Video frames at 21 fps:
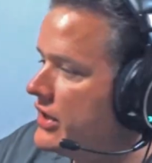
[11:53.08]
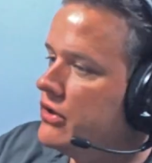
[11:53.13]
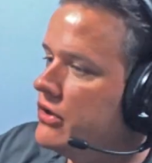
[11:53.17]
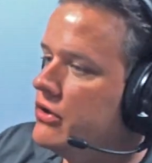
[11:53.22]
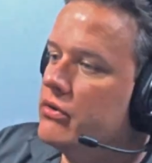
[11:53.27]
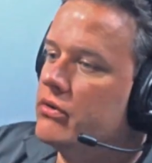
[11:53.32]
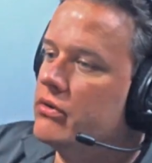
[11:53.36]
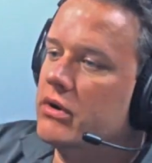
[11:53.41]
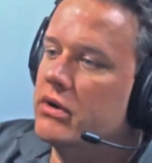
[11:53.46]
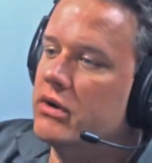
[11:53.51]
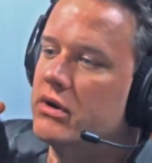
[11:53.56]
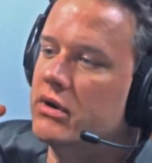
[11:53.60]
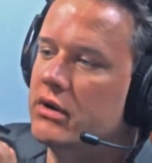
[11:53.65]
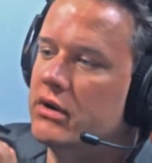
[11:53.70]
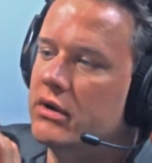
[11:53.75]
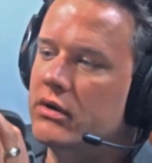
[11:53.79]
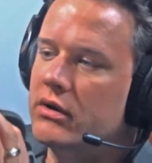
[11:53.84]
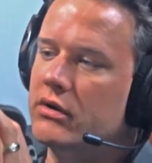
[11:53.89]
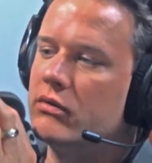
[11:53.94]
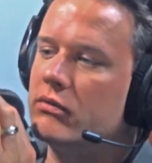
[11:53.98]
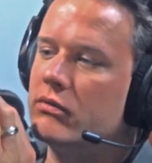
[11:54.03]
your
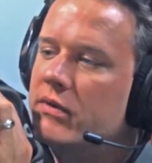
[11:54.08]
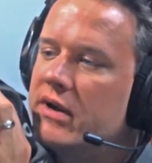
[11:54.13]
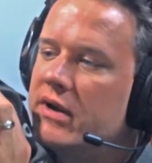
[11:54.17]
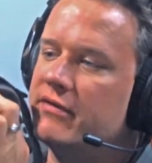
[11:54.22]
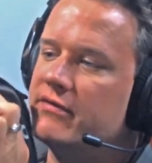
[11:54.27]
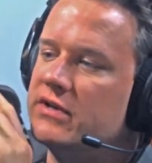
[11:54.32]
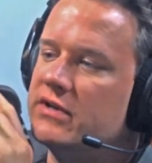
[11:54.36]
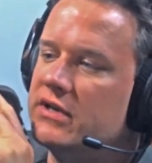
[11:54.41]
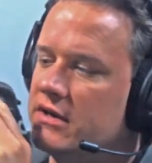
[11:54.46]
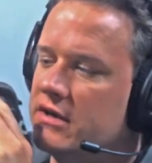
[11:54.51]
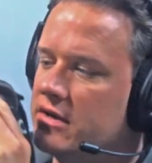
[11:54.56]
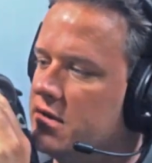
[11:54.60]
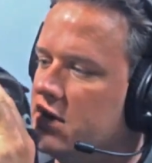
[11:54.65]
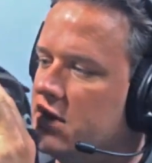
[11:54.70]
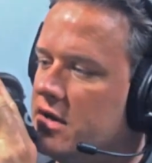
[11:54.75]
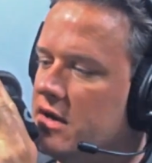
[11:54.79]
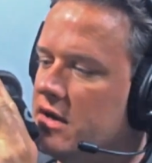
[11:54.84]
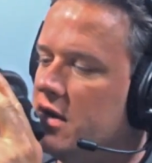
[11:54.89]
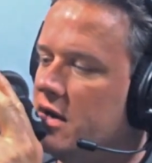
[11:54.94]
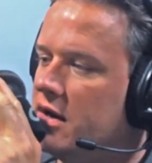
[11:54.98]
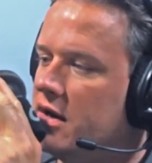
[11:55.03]
Rift
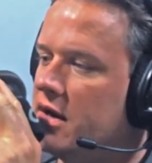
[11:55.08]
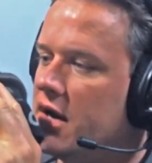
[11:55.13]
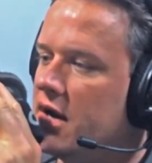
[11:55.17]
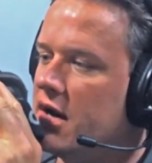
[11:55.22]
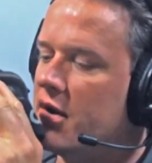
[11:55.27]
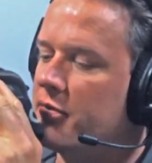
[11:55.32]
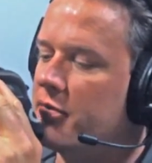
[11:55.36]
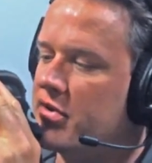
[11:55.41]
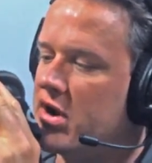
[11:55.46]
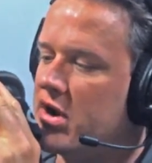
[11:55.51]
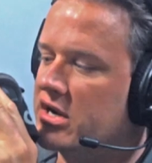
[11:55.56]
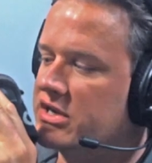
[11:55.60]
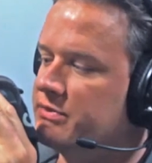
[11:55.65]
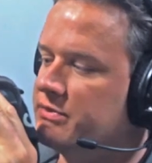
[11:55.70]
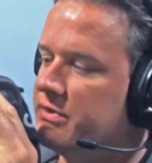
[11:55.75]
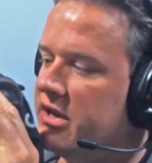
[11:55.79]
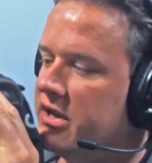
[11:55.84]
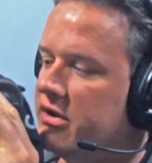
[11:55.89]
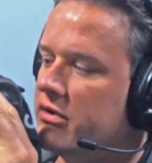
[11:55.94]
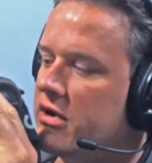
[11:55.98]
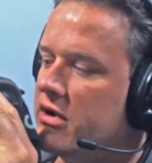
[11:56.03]

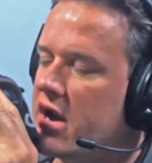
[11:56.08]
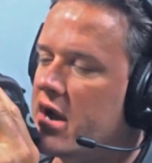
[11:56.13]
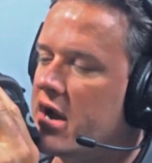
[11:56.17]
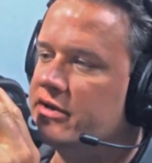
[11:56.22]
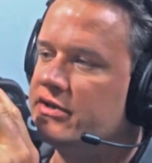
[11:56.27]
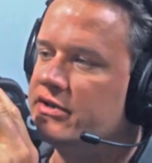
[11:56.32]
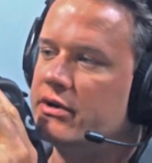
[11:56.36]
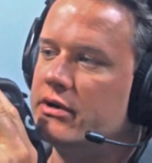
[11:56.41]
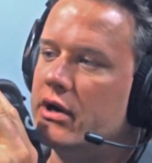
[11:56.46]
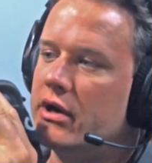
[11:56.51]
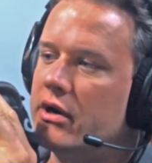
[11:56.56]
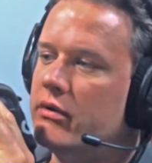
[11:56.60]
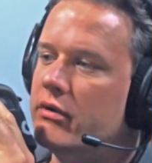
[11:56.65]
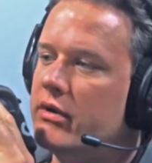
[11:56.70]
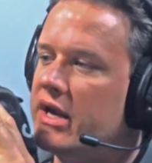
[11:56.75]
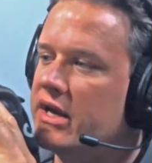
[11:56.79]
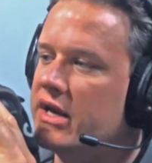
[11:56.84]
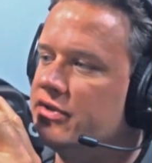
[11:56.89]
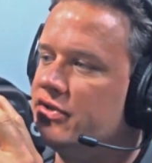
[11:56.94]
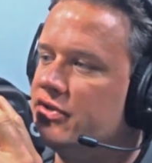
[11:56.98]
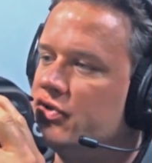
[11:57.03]
approximately where eyes would go
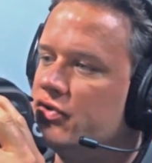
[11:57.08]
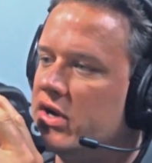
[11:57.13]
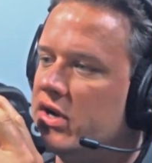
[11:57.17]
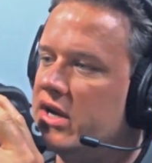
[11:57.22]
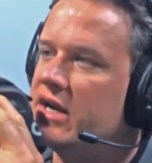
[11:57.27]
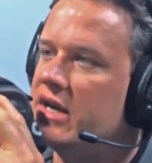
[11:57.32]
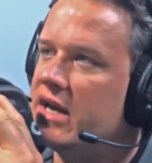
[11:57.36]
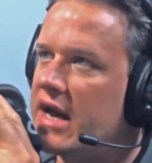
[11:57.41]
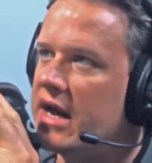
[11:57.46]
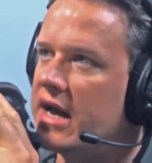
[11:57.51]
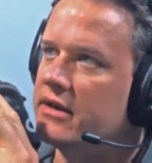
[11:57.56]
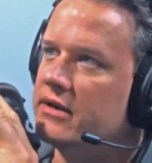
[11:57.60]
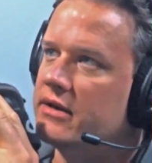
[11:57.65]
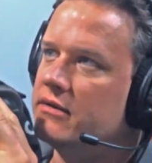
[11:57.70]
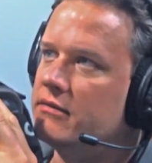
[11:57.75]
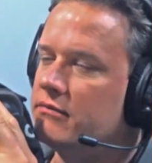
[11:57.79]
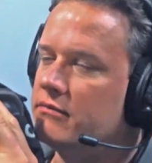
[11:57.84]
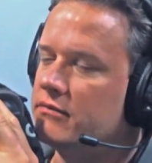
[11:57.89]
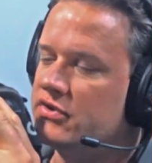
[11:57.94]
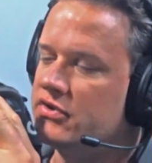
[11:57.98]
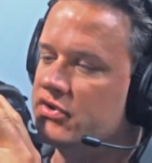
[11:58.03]
and straight
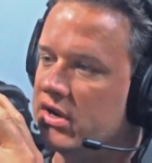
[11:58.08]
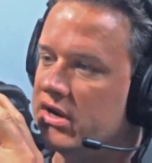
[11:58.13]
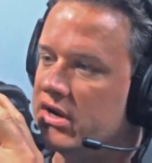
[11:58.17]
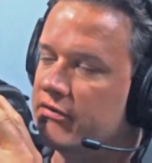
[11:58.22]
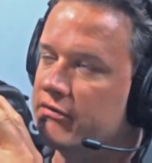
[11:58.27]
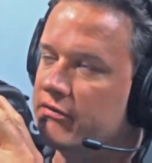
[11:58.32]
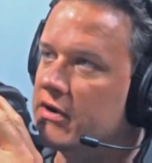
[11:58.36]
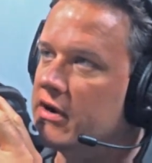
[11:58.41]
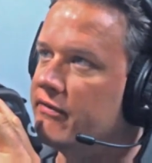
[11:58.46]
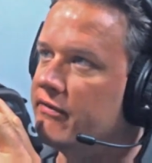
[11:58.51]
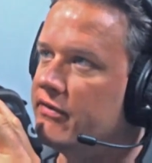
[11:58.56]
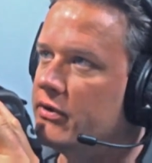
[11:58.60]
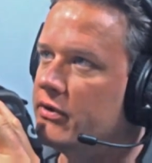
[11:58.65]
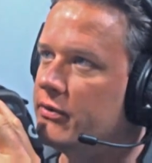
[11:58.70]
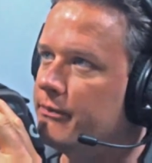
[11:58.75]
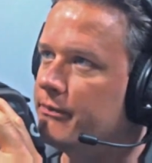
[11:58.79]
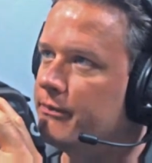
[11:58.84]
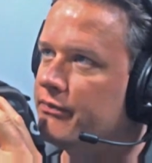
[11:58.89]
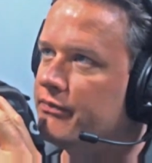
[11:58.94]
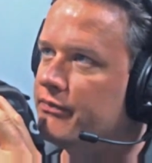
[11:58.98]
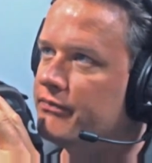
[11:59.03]
in front of you,
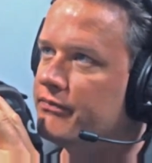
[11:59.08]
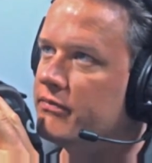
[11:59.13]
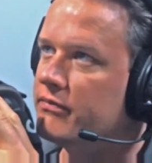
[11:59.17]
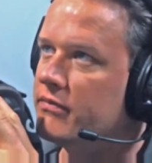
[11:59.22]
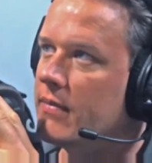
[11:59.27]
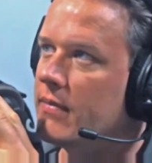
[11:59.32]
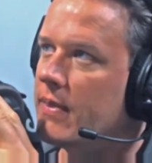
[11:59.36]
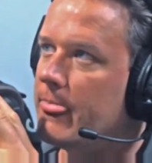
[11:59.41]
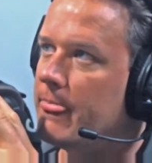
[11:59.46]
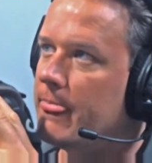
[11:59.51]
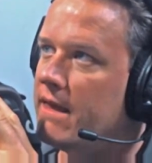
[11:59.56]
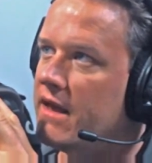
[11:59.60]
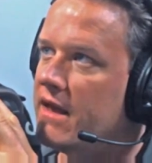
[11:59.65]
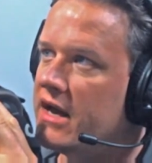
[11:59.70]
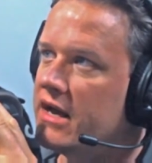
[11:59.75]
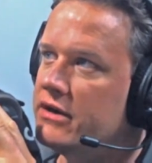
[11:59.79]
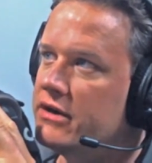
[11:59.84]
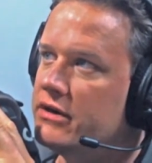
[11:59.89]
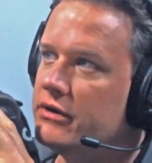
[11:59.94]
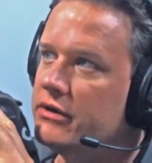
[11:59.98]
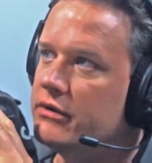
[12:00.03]

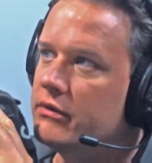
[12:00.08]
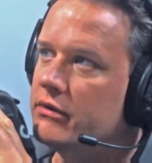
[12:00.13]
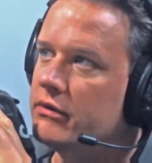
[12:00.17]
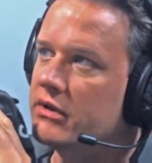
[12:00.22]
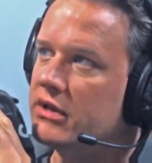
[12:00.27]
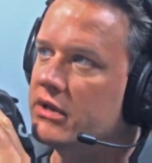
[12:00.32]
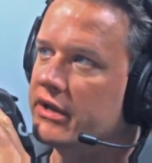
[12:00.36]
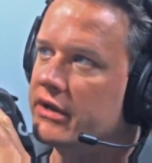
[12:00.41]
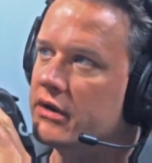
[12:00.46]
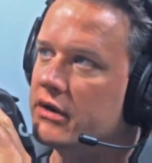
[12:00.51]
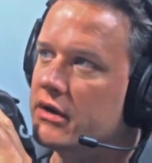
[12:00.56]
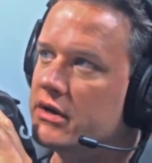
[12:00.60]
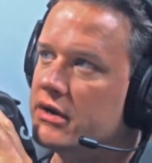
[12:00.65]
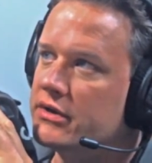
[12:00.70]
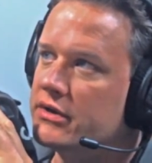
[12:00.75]
and you click on